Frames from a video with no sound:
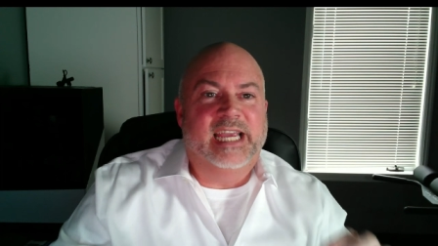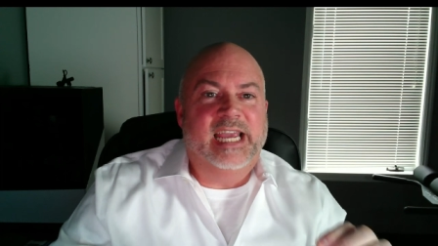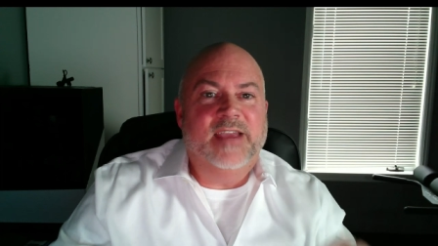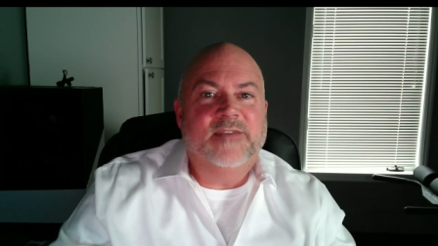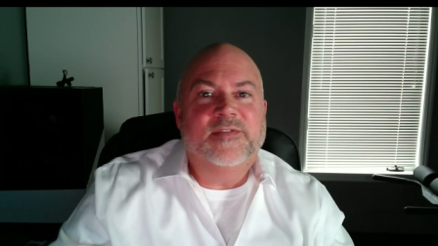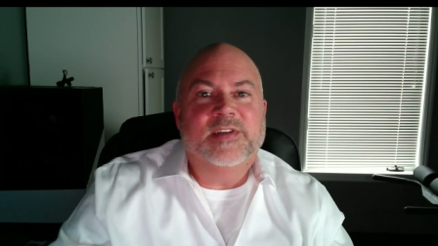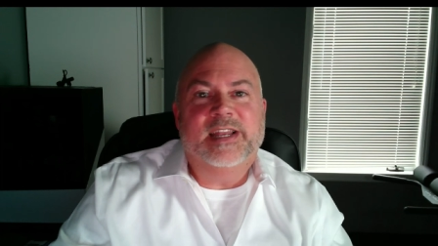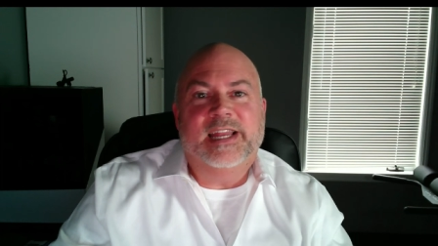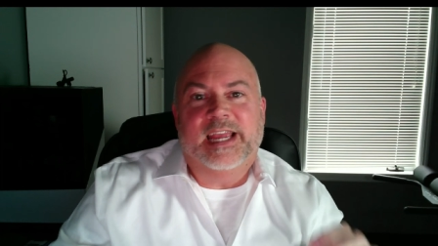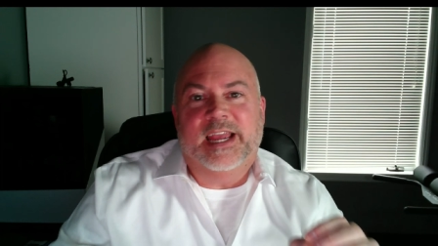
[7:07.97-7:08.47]

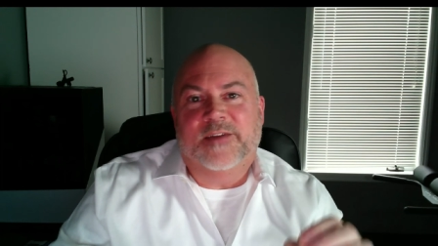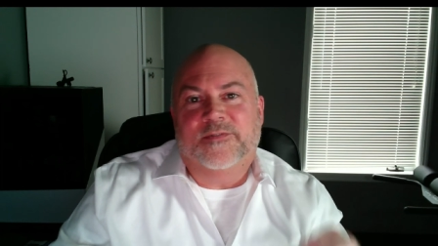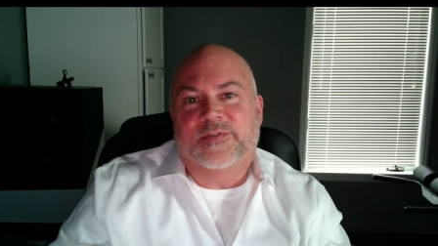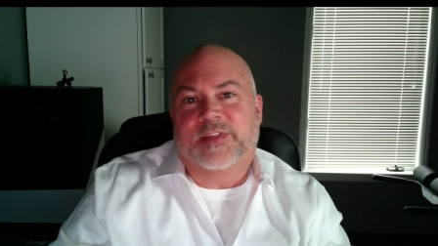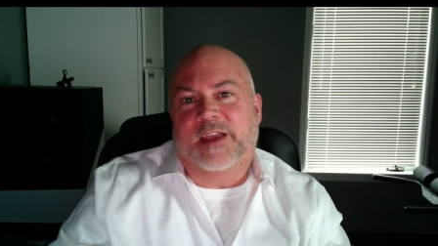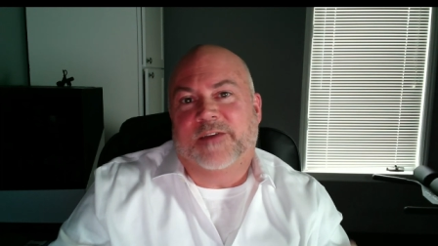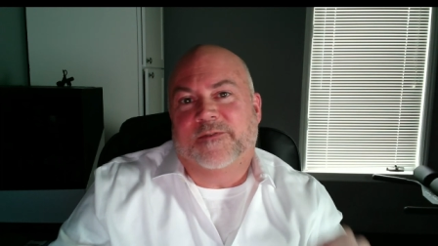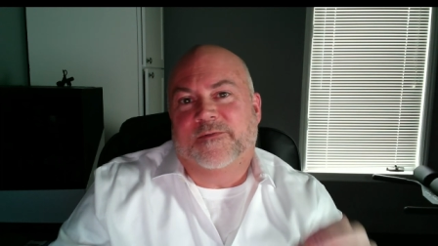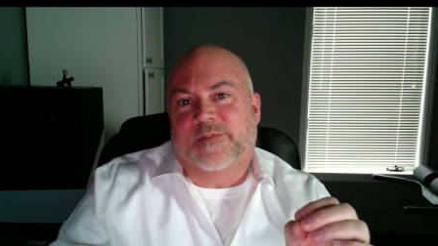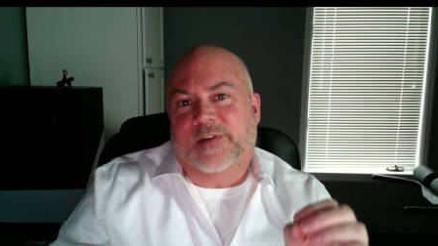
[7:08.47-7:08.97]
even if
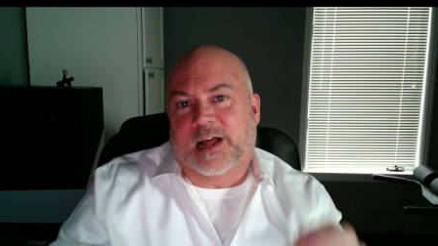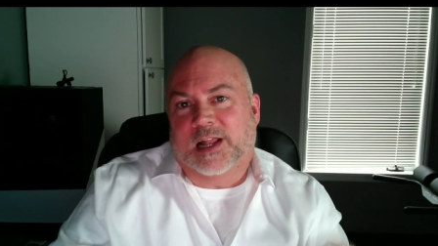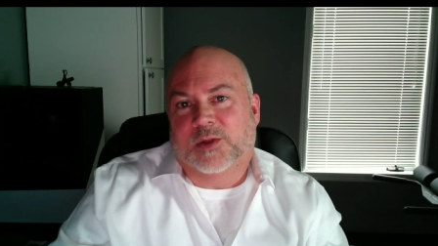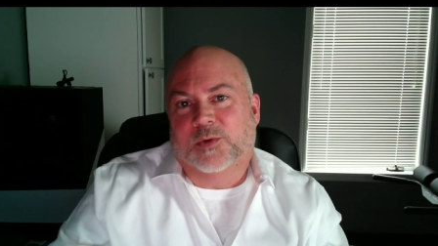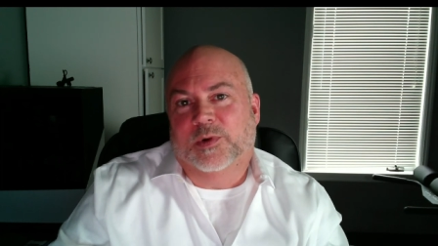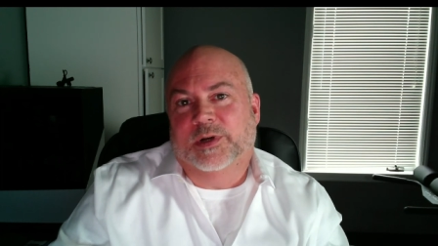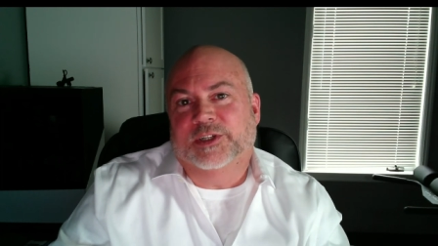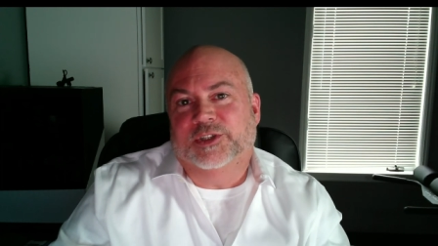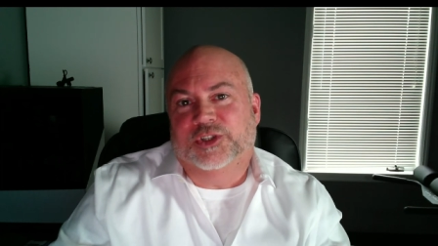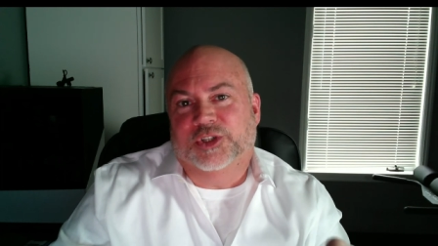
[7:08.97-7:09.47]
they
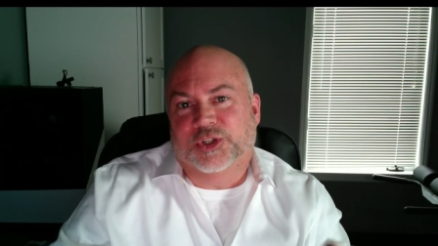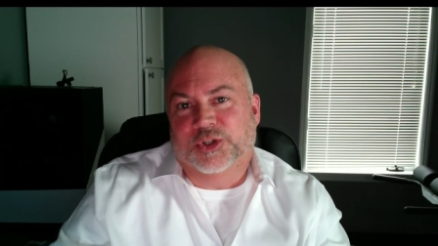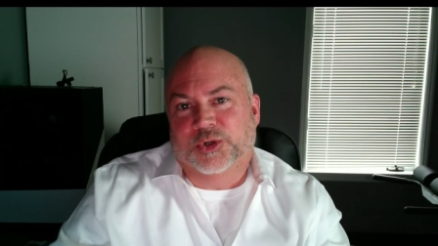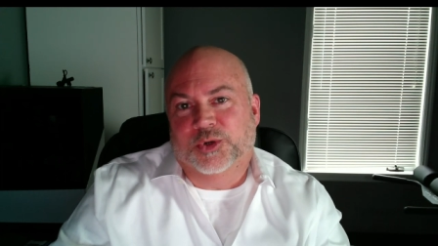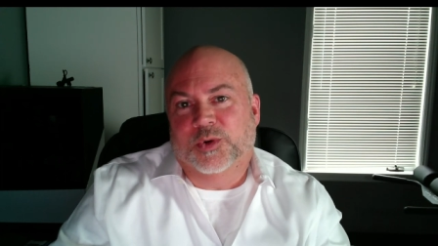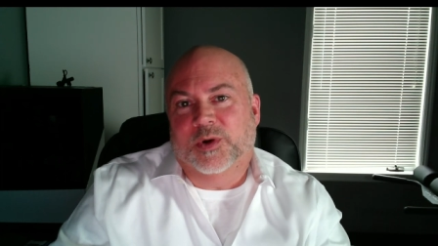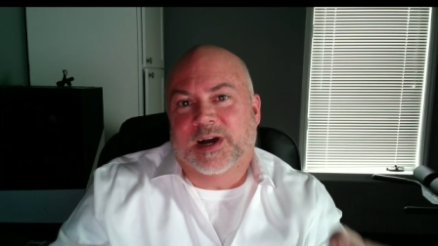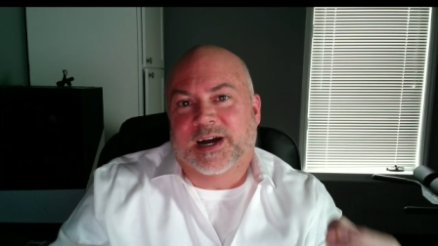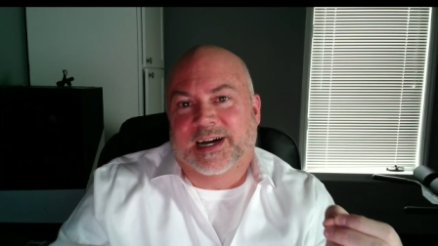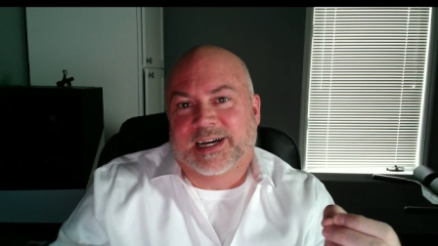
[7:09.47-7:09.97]
follow it
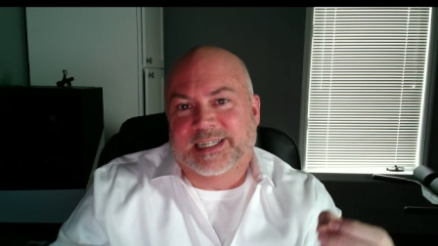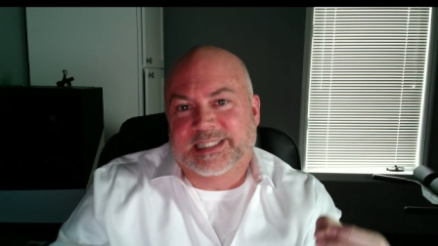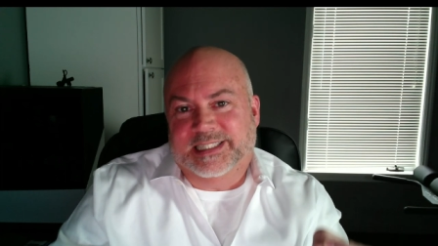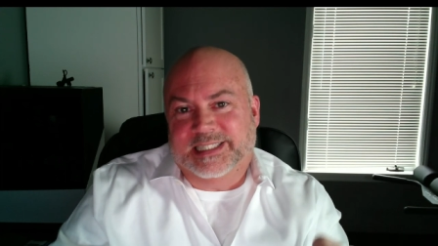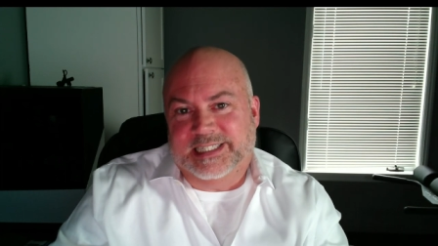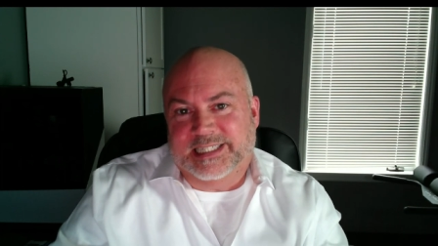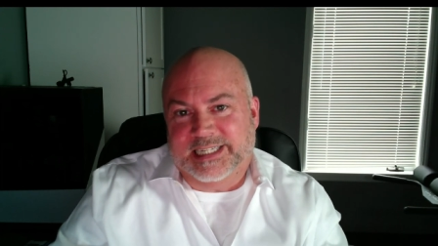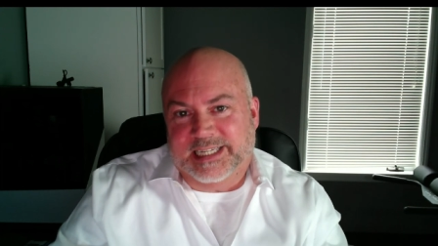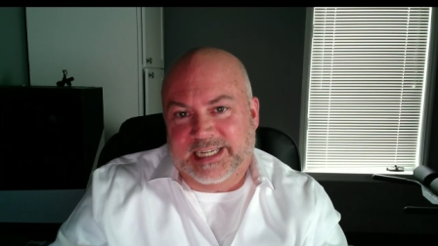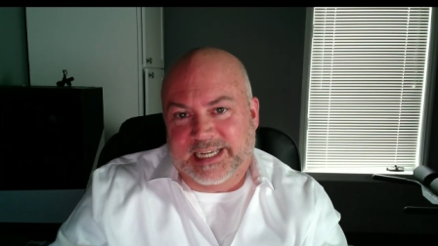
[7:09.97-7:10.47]
to a
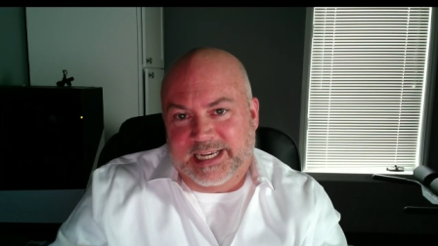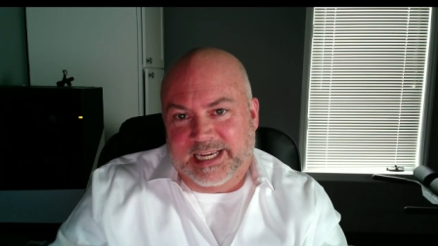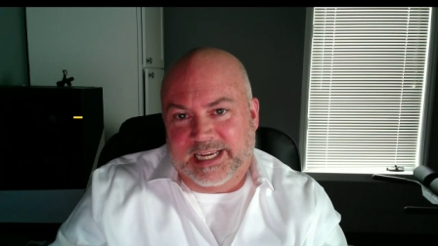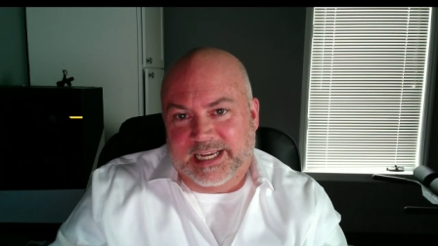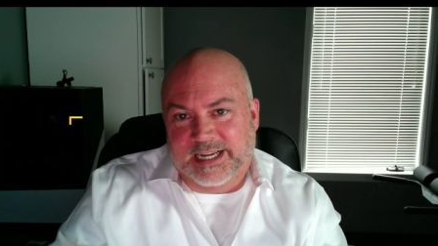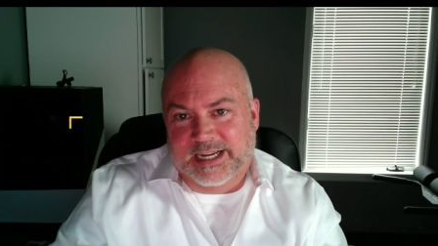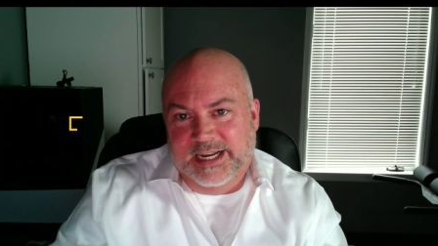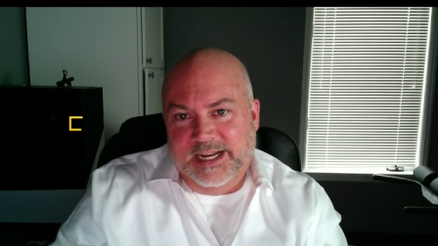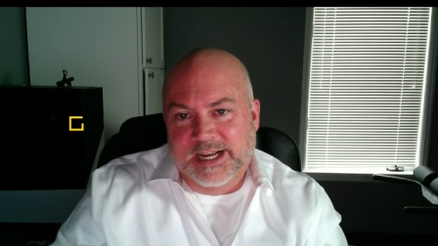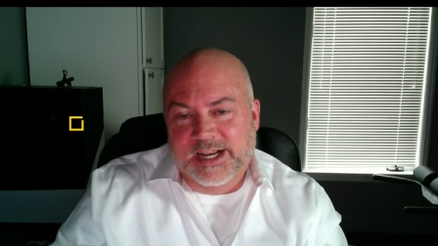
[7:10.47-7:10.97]

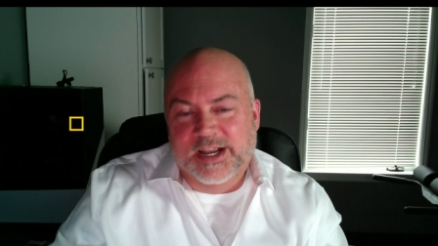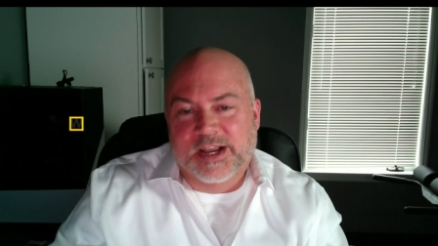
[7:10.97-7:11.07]
T,